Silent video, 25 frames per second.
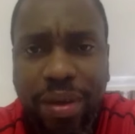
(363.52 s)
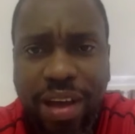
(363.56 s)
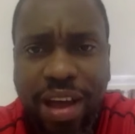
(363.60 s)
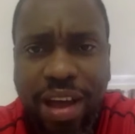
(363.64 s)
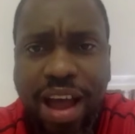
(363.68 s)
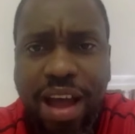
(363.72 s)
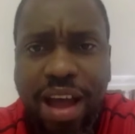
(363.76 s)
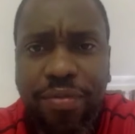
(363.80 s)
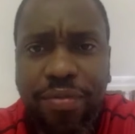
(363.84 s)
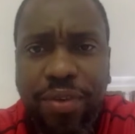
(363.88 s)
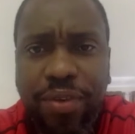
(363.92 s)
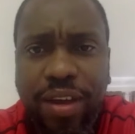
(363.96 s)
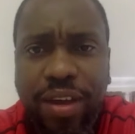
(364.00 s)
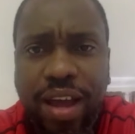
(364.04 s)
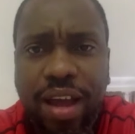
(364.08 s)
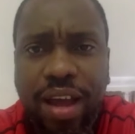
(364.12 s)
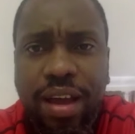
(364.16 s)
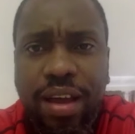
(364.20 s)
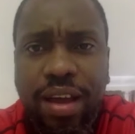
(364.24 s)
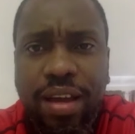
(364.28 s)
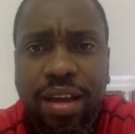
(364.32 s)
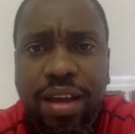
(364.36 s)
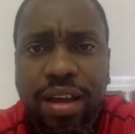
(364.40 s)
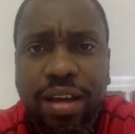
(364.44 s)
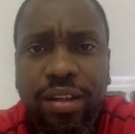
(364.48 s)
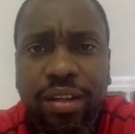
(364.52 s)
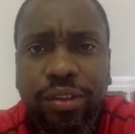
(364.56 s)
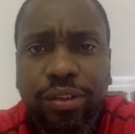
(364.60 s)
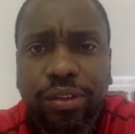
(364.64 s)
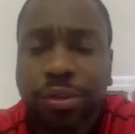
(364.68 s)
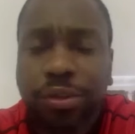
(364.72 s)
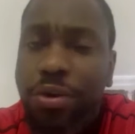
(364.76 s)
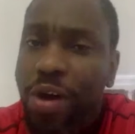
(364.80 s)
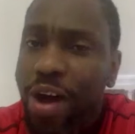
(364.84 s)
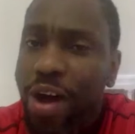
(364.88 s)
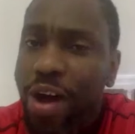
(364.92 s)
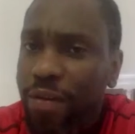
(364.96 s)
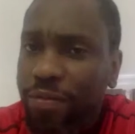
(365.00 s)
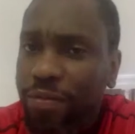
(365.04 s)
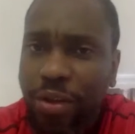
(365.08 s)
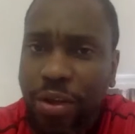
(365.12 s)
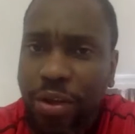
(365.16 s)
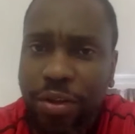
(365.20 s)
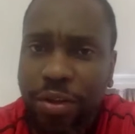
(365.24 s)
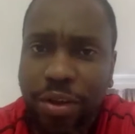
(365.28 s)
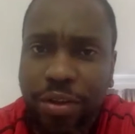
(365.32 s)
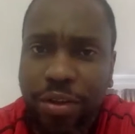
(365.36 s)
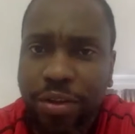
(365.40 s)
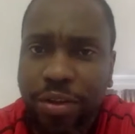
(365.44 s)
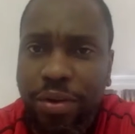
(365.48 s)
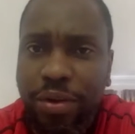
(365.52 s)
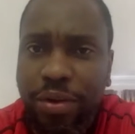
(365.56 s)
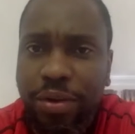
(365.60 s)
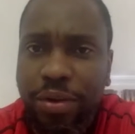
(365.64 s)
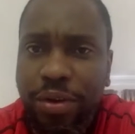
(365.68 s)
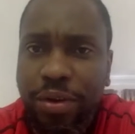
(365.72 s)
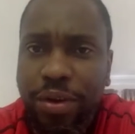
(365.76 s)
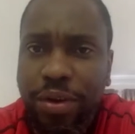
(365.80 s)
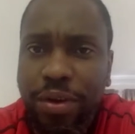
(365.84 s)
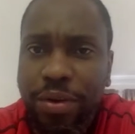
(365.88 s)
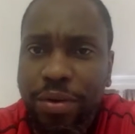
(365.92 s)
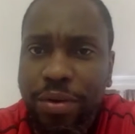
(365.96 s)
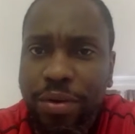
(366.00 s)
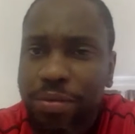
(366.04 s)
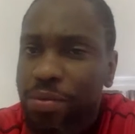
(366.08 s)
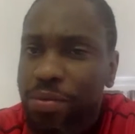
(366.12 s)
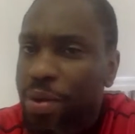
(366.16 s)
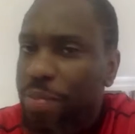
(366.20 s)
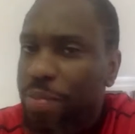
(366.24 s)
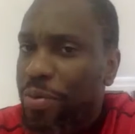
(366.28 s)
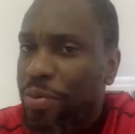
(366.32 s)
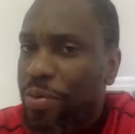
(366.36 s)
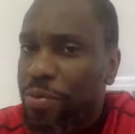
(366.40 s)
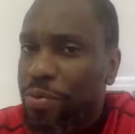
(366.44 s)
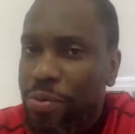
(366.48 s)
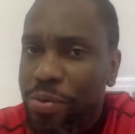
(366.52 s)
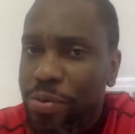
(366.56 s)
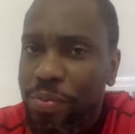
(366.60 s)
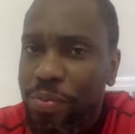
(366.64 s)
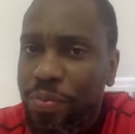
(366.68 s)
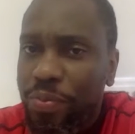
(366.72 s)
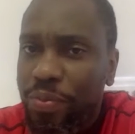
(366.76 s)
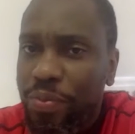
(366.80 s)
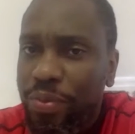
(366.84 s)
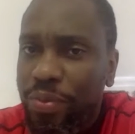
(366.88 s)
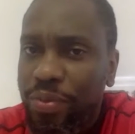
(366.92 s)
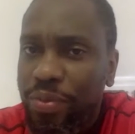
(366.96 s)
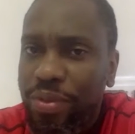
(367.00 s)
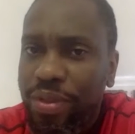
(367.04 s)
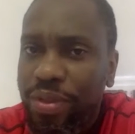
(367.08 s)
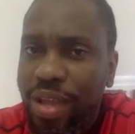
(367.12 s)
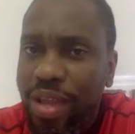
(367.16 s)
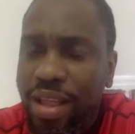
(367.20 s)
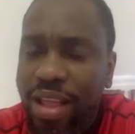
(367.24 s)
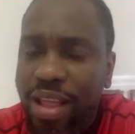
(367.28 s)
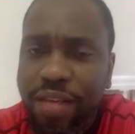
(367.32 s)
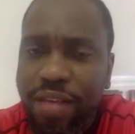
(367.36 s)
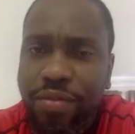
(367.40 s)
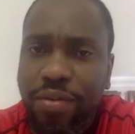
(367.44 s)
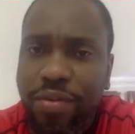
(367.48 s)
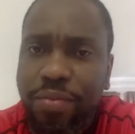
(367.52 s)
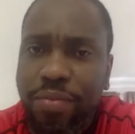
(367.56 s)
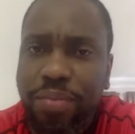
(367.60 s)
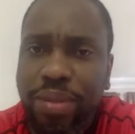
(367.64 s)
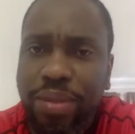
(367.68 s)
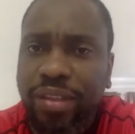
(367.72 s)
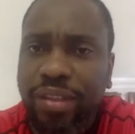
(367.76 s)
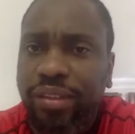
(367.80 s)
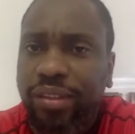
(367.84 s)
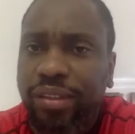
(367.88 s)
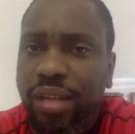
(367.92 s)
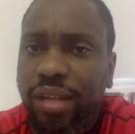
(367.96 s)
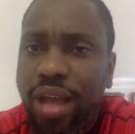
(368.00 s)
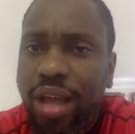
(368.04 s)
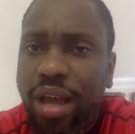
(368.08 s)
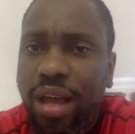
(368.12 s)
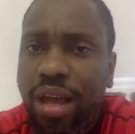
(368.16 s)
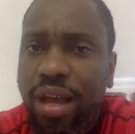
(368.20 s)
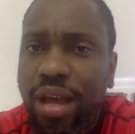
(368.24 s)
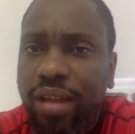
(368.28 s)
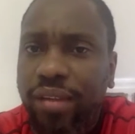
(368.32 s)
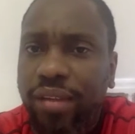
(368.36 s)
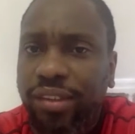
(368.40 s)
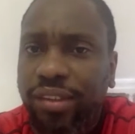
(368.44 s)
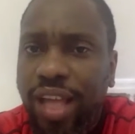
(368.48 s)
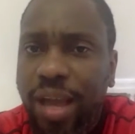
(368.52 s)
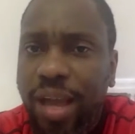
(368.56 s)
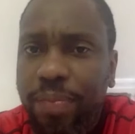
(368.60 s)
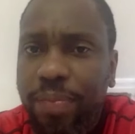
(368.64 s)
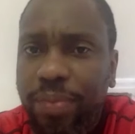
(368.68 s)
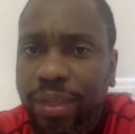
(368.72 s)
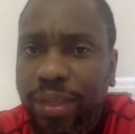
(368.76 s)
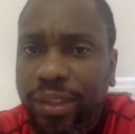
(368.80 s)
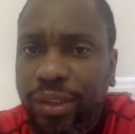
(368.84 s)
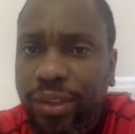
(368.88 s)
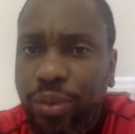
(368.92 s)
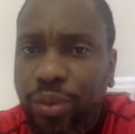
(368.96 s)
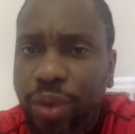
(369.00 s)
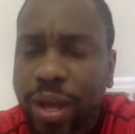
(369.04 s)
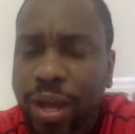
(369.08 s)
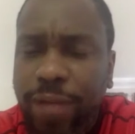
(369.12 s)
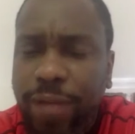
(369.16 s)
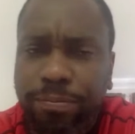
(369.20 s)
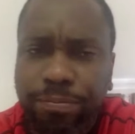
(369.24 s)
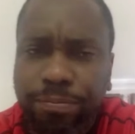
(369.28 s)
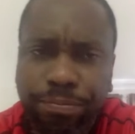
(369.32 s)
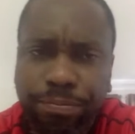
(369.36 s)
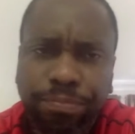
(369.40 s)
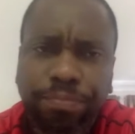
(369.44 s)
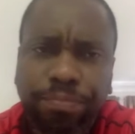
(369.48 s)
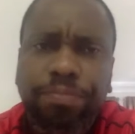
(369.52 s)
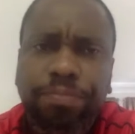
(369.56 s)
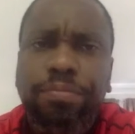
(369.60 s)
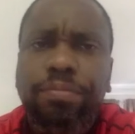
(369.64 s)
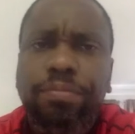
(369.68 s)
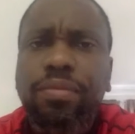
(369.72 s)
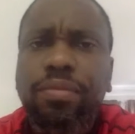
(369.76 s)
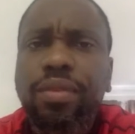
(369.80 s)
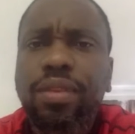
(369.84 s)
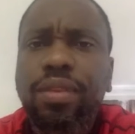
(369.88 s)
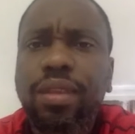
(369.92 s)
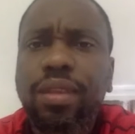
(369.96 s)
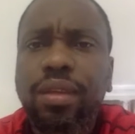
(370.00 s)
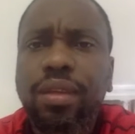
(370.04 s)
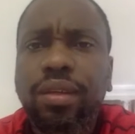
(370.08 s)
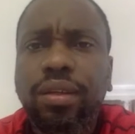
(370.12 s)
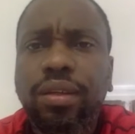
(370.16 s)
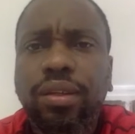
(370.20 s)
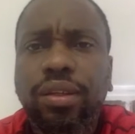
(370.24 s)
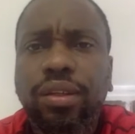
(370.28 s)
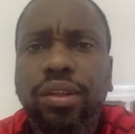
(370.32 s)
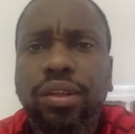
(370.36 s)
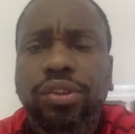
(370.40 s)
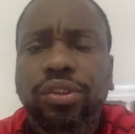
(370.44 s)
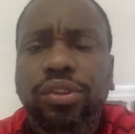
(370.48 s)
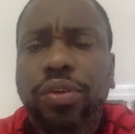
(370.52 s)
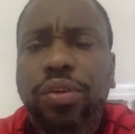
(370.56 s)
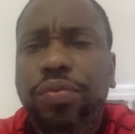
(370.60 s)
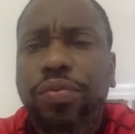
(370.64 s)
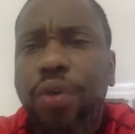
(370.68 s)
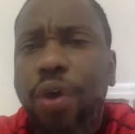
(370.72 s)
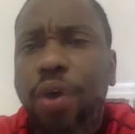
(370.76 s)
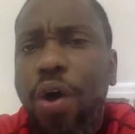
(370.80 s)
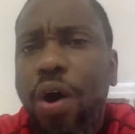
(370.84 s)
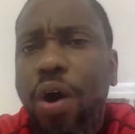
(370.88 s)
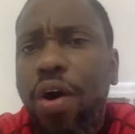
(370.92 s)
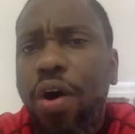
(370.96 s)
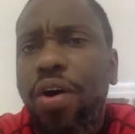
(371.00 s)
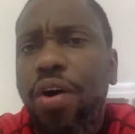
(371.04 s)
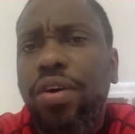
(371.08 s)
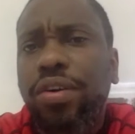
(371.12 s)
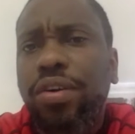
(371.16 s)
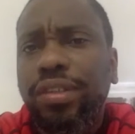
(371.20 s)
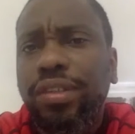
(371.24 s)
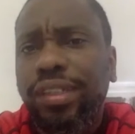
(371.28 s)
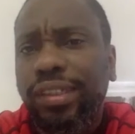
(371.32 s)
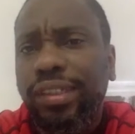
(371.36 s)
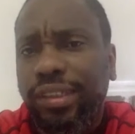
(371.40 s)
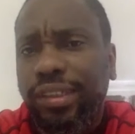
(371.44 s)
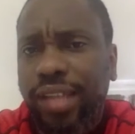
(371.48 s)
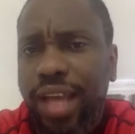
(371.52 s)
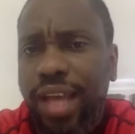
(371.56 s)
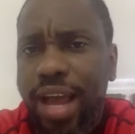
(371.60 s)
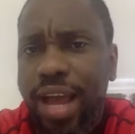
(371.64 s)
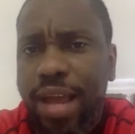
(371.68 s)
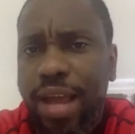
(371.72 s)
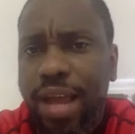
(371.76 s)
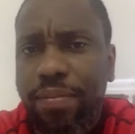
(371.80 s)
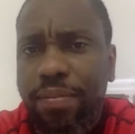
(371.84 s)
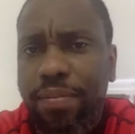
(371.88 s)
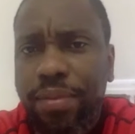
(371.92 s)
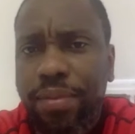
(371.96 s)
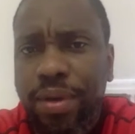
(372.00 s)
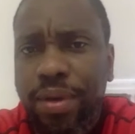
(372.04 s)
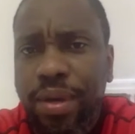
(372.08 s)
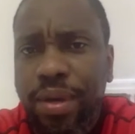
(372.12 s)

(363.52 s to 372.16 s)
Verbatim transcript: in Africa to go after another rebel group that never been uh, stopped as well. So for all this time,